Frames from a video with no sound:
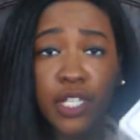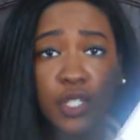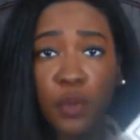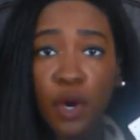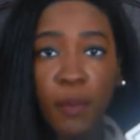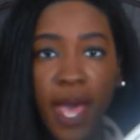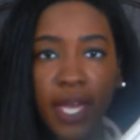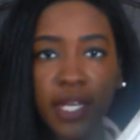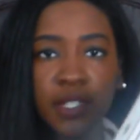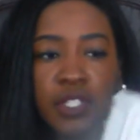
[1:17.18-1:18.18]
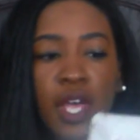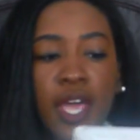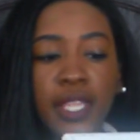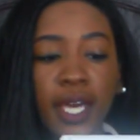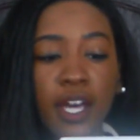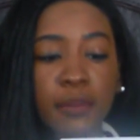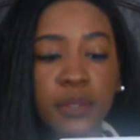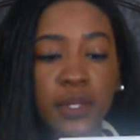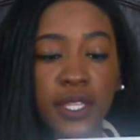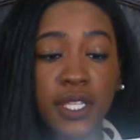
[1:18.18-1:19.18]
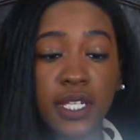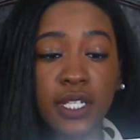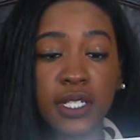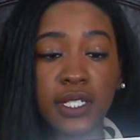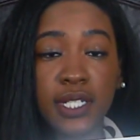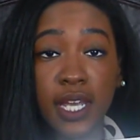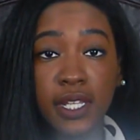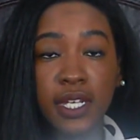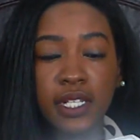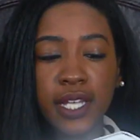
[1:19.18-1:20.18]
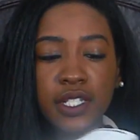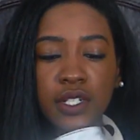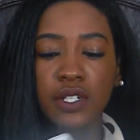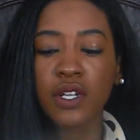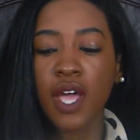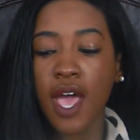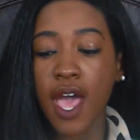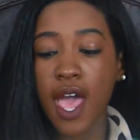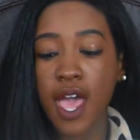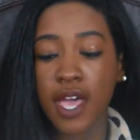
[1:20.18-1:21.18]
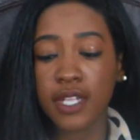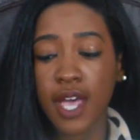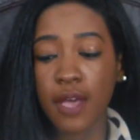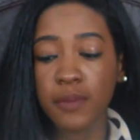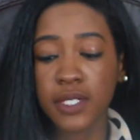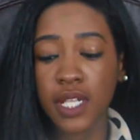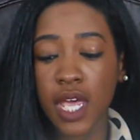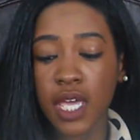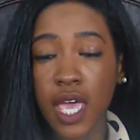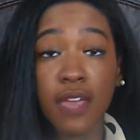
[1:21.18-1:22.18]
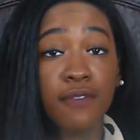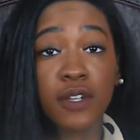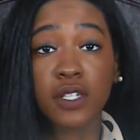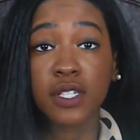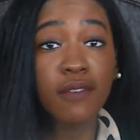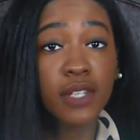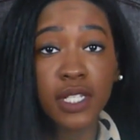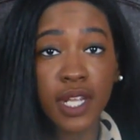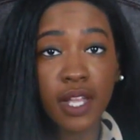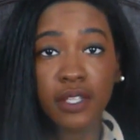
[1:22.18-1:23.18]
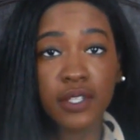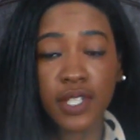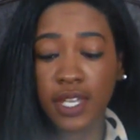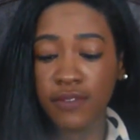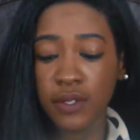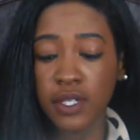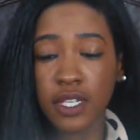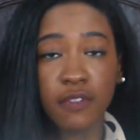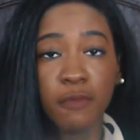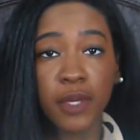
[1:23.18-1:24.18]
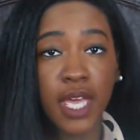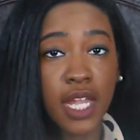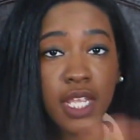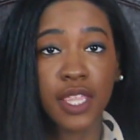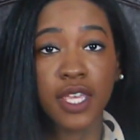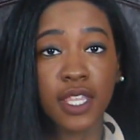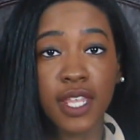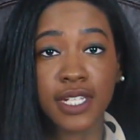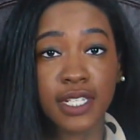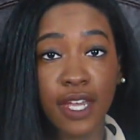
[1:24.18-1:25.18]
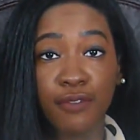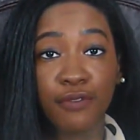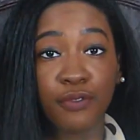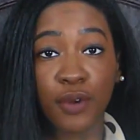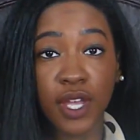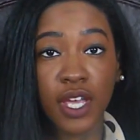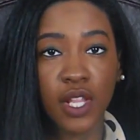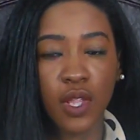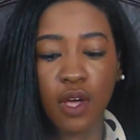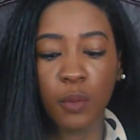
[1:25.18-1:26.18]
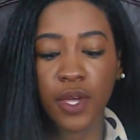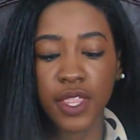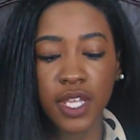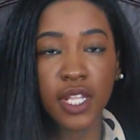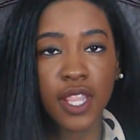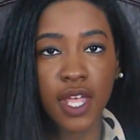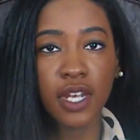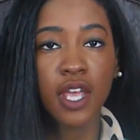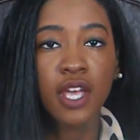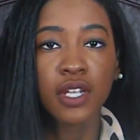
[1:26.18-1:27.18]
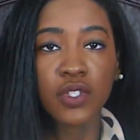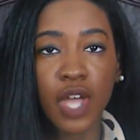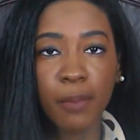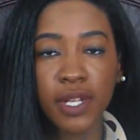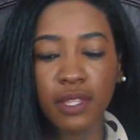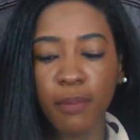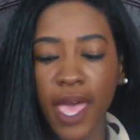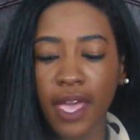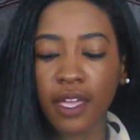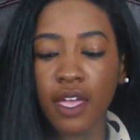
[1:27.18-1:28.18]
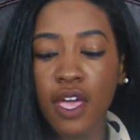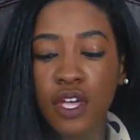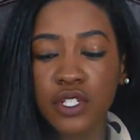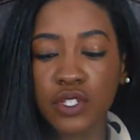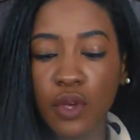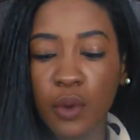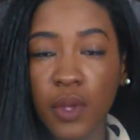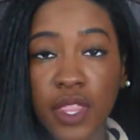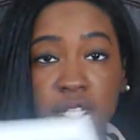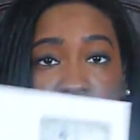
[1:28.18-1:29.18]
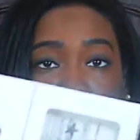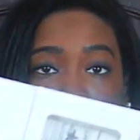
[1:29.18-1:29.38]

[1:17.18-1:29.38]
duo package that comes with the daily cleanser. And I was like, hey, for $70, like, if you can give me anything that's like free along with it, then drop it in the bag. So this is